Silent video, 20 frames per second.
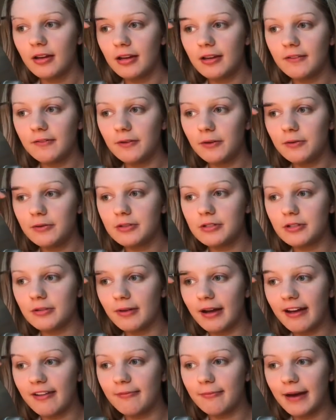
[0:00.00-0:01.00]
if you
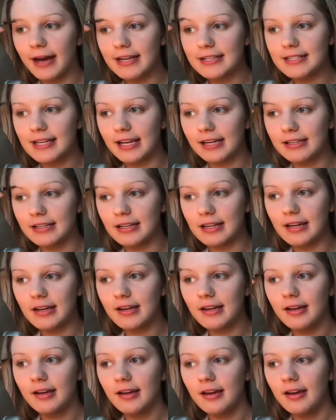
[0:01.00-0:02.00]
do have bad
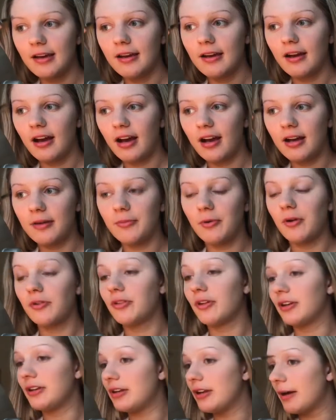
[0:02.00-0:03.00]
technique.
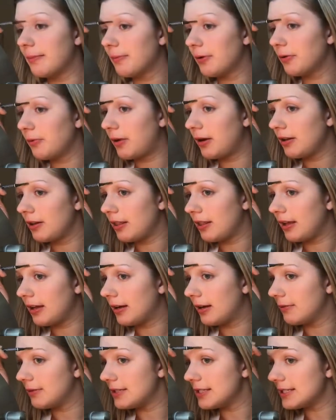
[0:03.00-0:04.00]
The number one
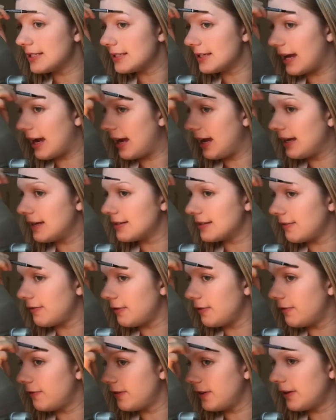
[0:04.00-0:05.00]
thing I would say is
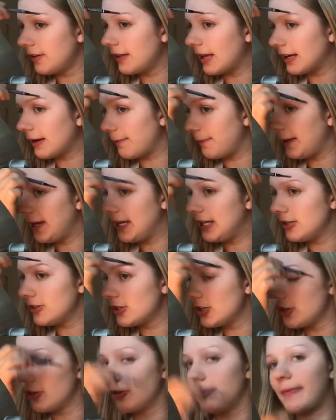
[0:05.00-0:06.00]
if you feel like a
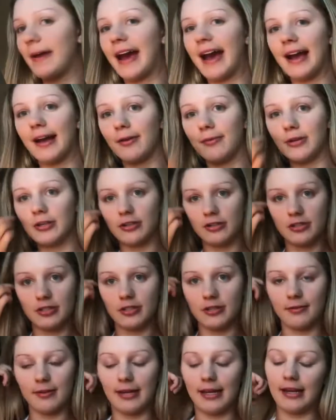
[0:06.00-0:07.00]
pinch in your back when you're
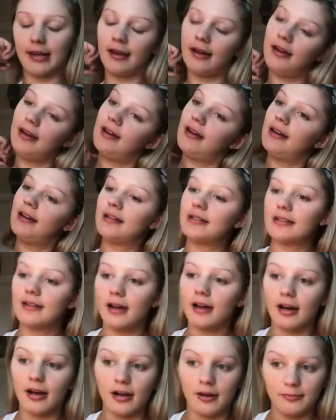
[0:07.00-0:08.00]
doing,
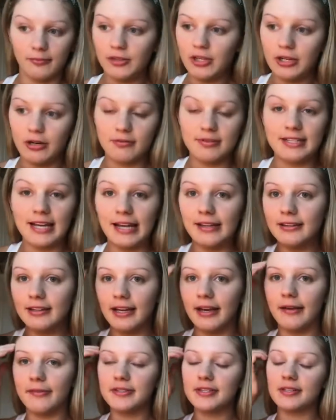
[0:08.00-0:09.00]
you know,
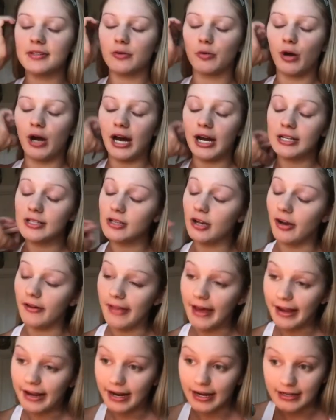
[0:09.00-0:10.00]
deadlifts, squats, all
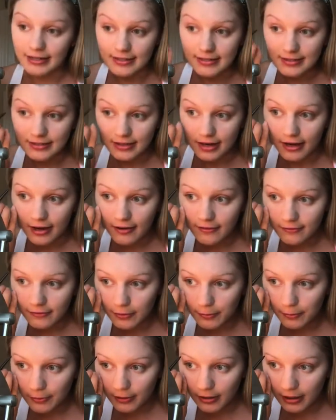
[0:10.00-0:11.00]
that kind of stuff,
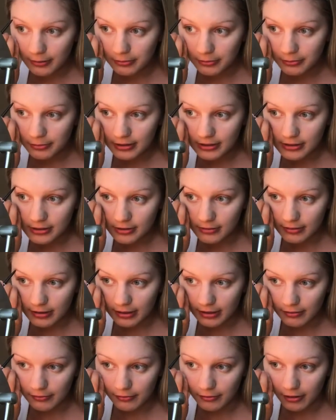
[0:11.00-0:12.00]
you're probably
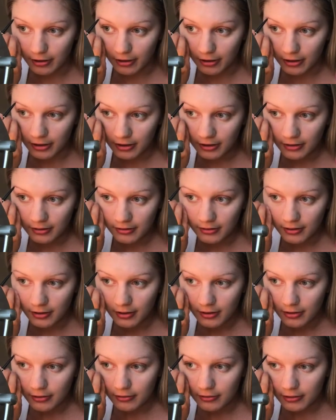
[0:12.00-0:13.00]
doing it wrong,
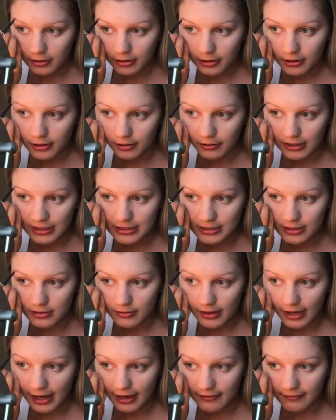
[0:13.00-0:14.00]
or you're going
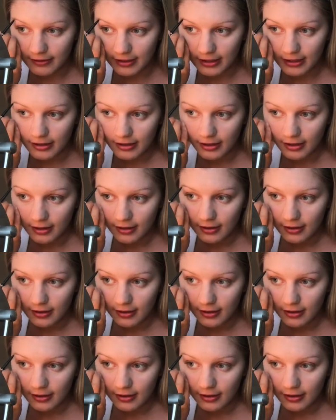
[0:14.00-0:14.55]
too heavy.